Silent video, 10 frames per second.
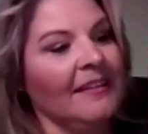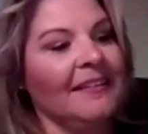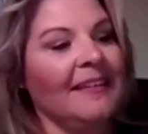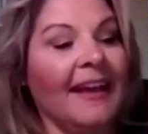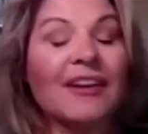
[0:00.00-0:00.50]

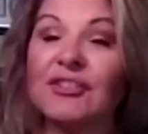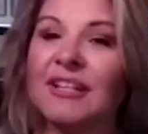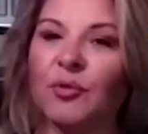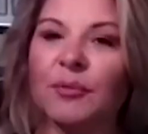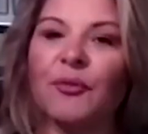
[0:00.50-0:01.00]

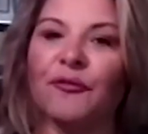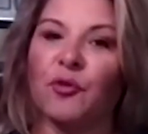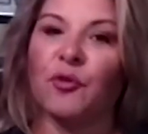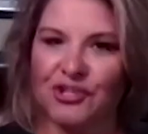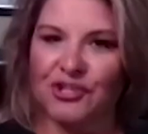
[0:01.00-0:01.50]
Actually, we're
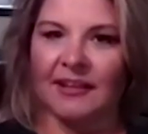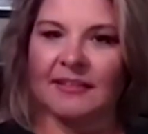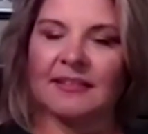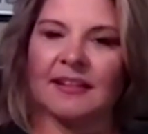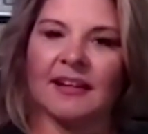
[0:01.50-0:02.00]

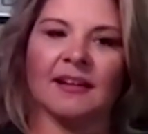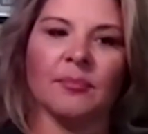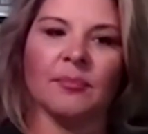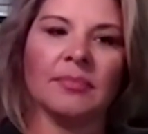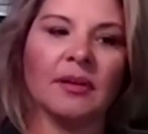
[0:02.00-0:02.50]
fortunate.
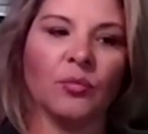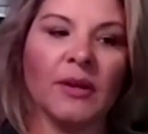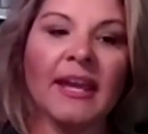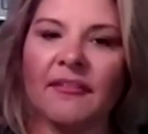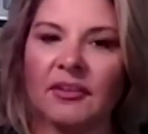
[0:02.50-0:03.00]

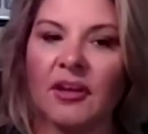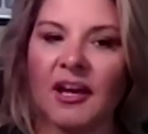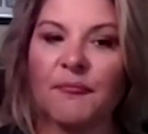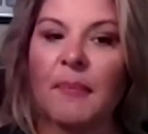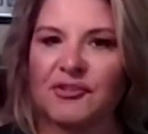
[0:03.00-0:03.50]
We have a
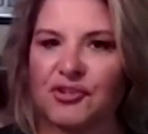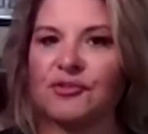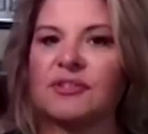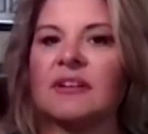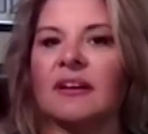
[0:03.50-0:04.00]
lot of
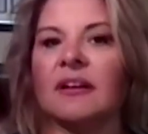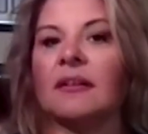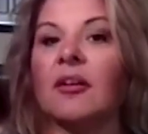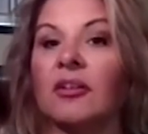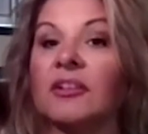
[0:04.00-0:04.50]
measures
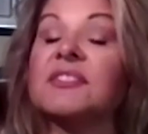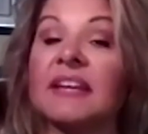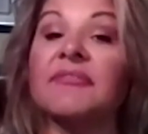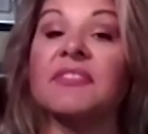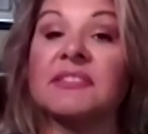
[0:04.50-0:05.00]
called our
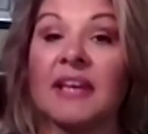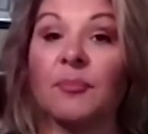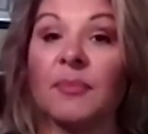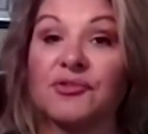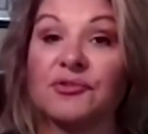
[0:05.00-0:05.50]
safe and
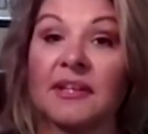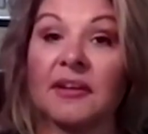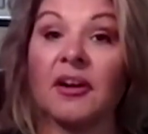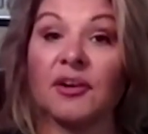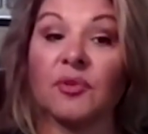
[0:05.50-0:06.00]
sound measures
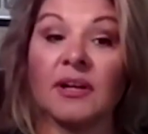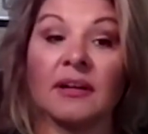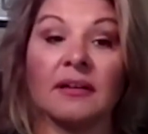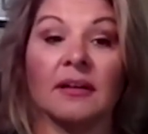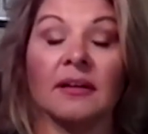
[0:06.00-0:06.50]
that Hard
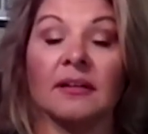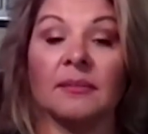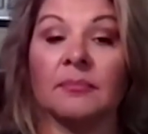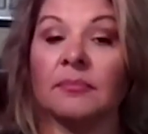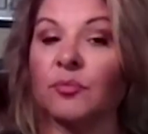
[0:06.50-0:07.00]
Rock
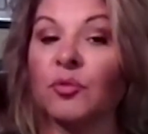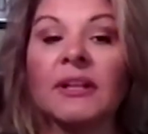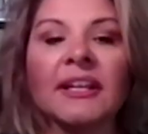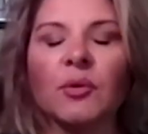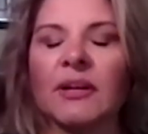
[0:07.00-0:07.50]

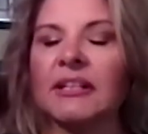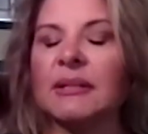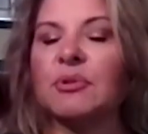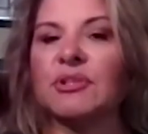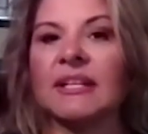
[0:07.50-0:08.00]
really
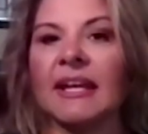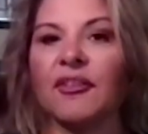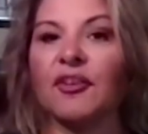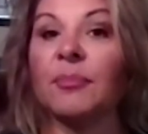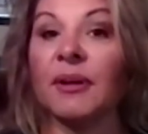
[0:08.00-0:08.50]
quickly put
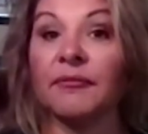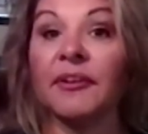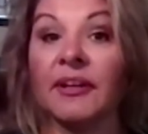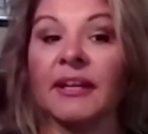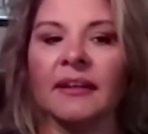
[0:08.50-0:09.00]
together, but
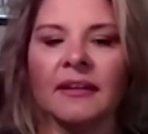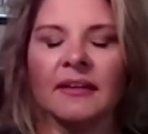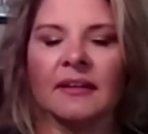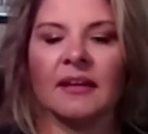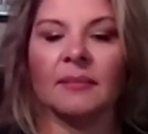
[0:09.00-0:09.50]
very
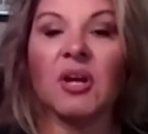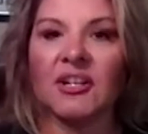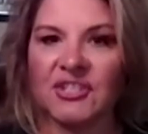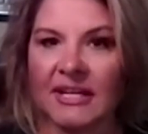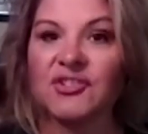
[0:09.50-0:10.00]

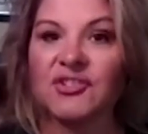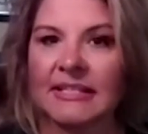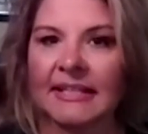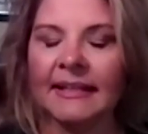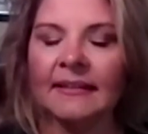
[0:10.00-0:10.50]

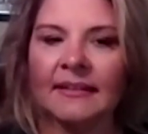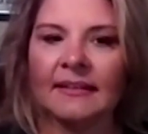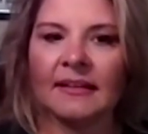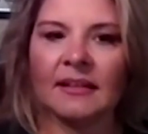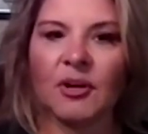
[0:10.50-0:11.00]
conscientiously.
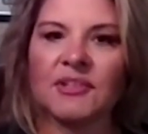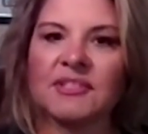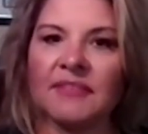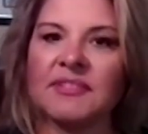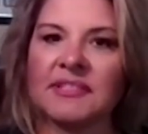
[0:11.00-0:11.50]
Are
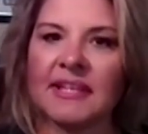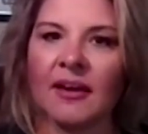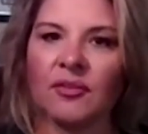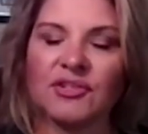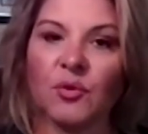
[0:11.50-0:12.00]
safe and
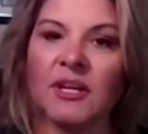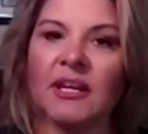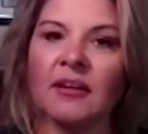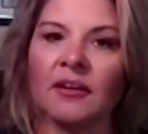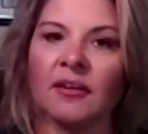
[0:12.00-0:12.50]
sound. So
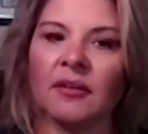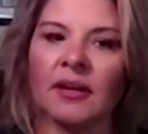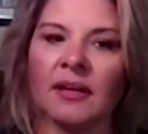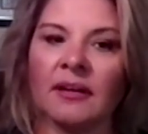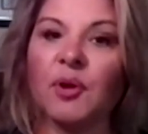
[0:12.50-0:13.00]
we are
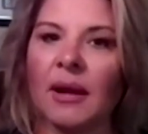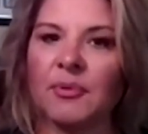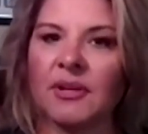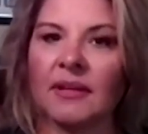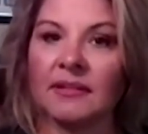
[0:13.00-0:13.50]
a
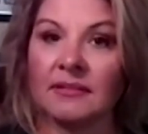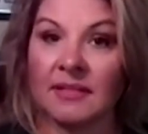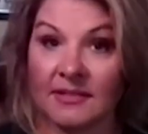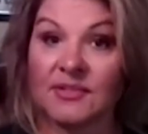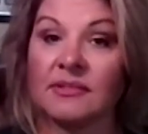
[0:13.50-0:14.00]
property that
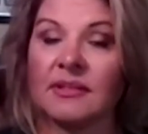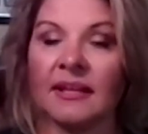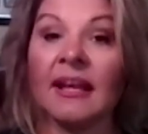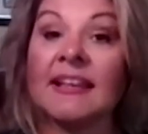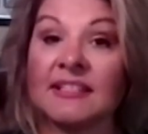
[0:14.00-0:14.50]
does
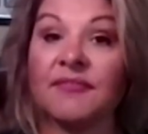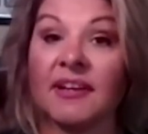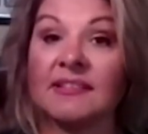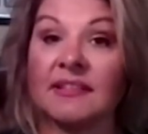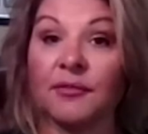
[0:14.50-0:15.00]
and has
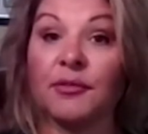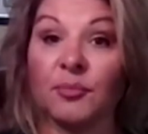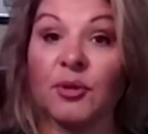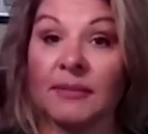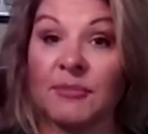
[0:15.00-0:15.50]
invested in
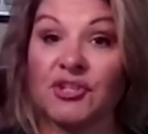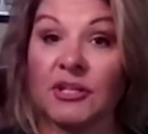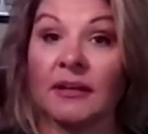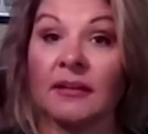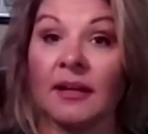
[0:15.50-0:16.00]
thermal
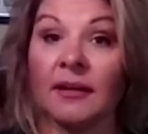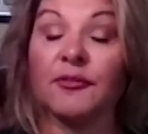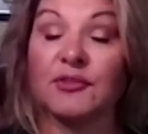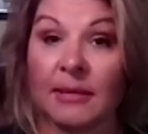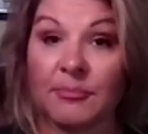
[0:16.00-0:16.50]
imaging
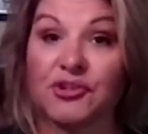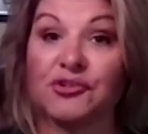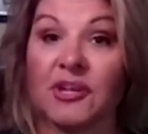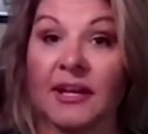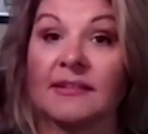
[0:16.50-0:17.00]
for temperature
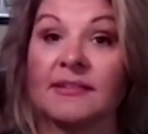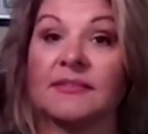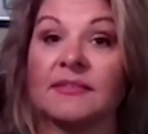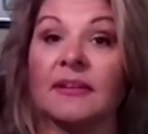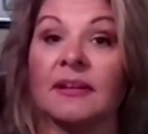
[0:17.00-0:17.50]

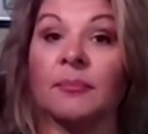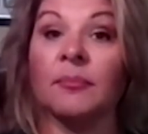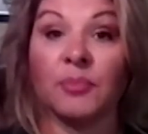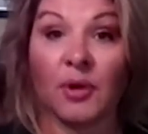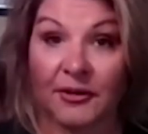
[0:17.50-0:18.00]
checks
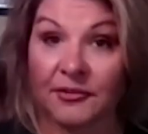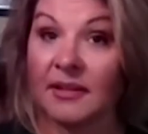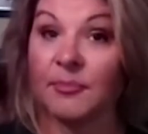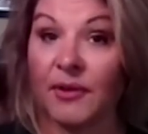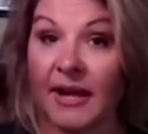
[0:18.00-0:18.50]
prior to
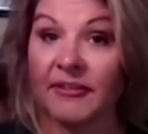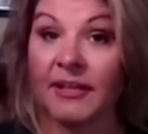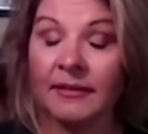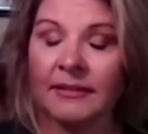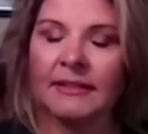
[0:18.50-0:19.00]
them
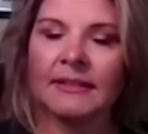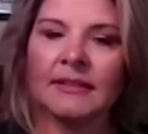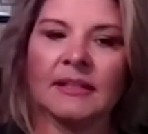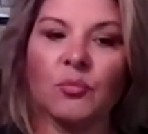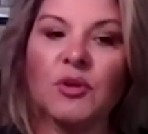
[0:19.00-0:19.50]
arriving.
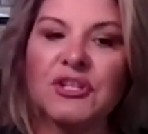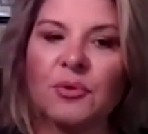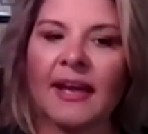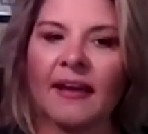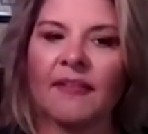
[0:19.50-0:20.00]
We
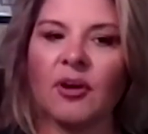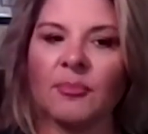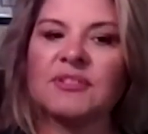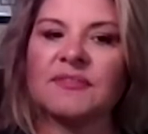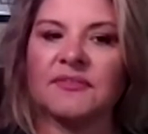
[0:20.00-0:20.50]
do have
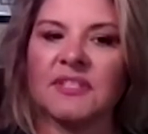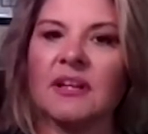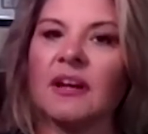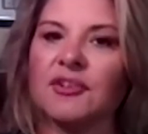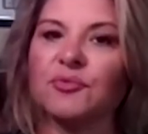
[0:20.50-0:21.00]
almost
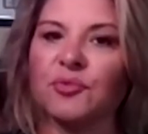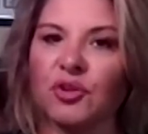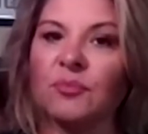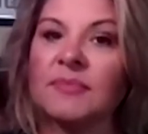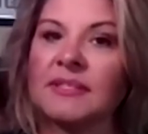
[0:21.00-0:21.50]
1,500
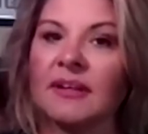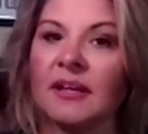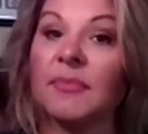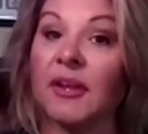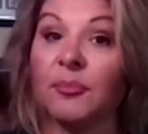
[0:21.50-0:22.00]
rooms
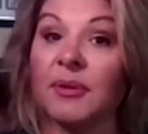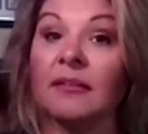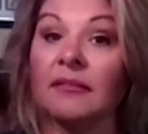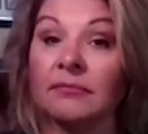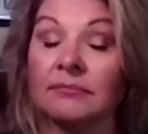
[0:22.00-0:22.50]
that are being,